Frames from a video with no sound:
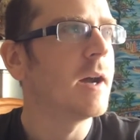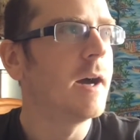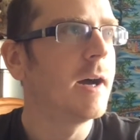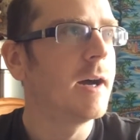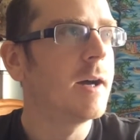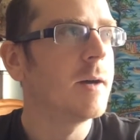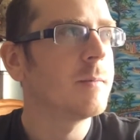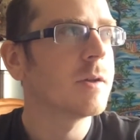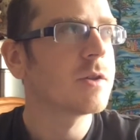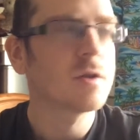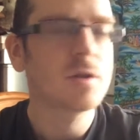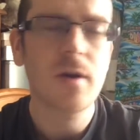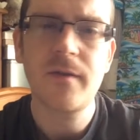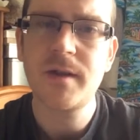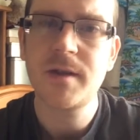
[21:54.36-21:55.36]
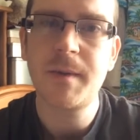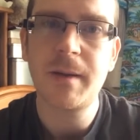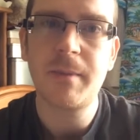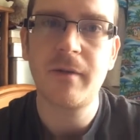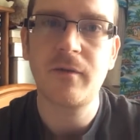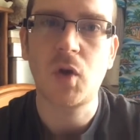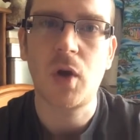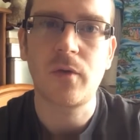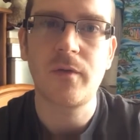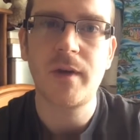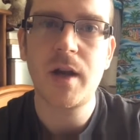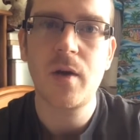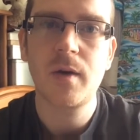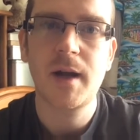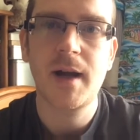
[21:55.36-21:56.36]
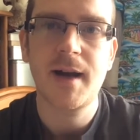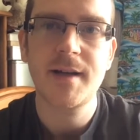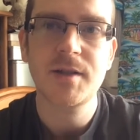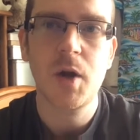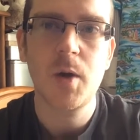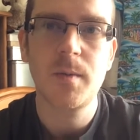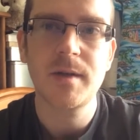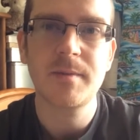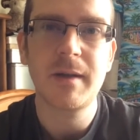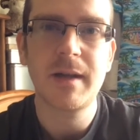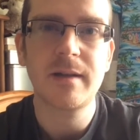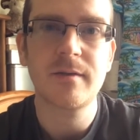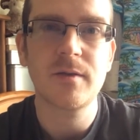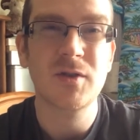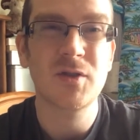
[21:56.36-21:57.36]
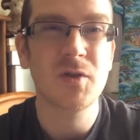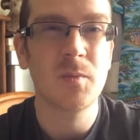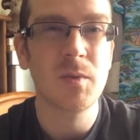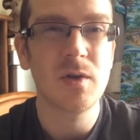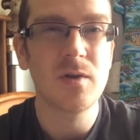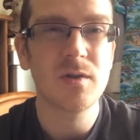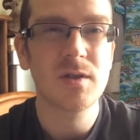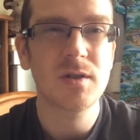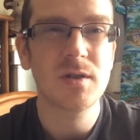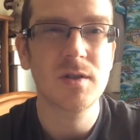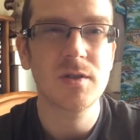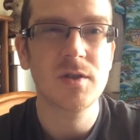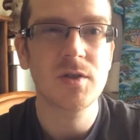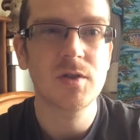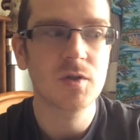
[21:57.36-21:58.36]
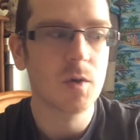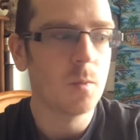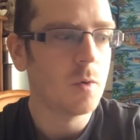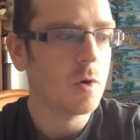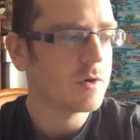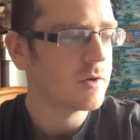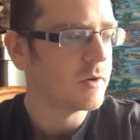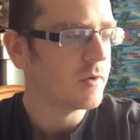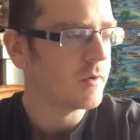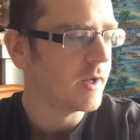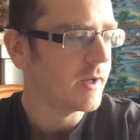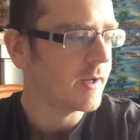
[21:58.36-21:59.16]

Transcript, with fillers: So sorry if it's been a bit of a long video, guys. I hope there's been some use to someone.